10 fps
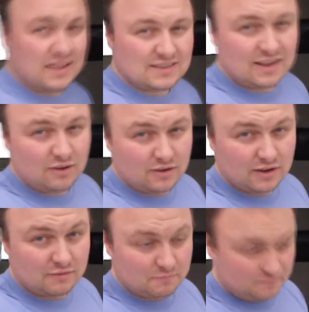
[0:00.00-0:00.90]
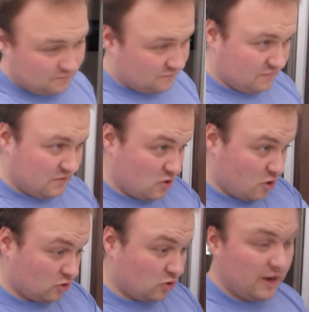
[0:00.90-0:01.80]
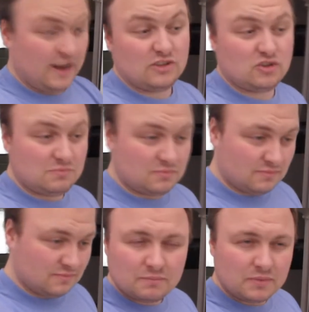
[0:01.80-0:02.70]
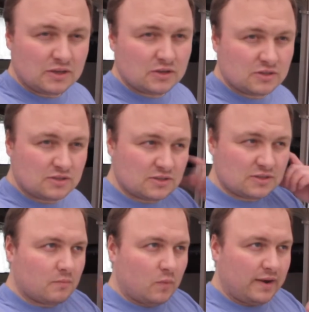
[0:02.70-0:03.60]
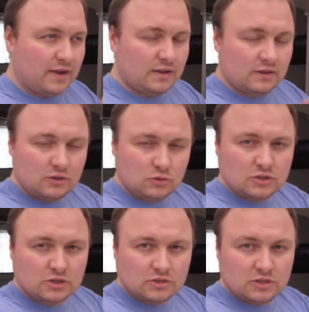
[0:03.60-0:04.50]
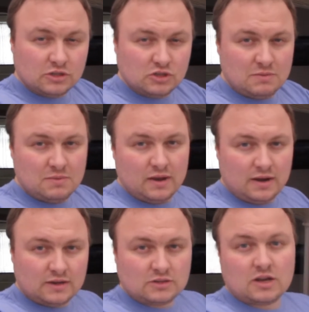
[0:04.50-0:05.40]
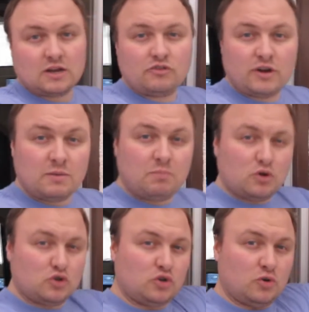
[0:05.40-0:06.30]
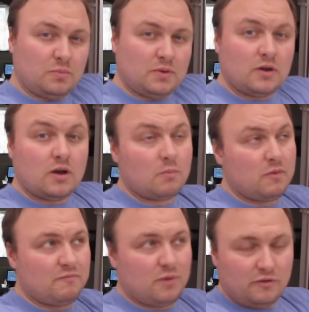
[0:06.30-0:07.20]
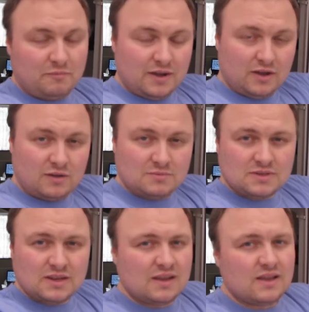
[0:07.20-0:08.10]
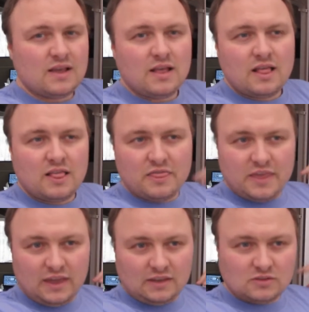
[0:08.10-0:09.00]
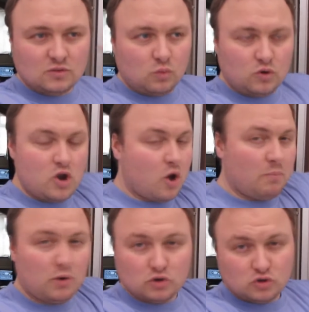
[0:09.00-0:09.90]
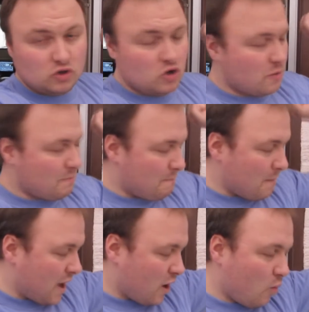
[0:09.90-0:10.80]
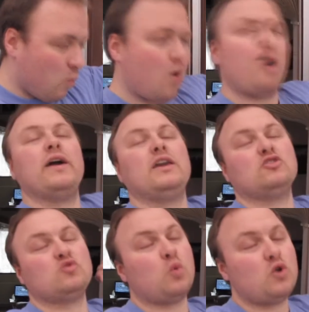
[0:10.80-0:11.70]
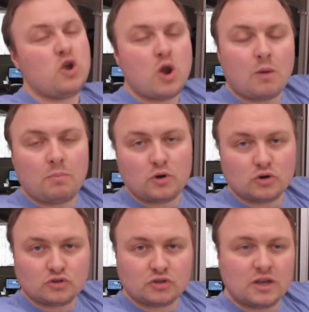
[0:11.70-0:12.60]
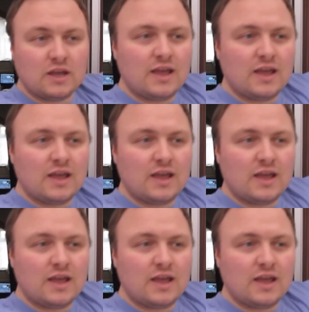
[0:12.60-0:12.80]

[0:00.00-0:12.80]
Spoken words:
That's how long I've not done any gym, because when I used to go to the gym and I started trying to push up with both my arms, this would not push. No matter what, it just would not push.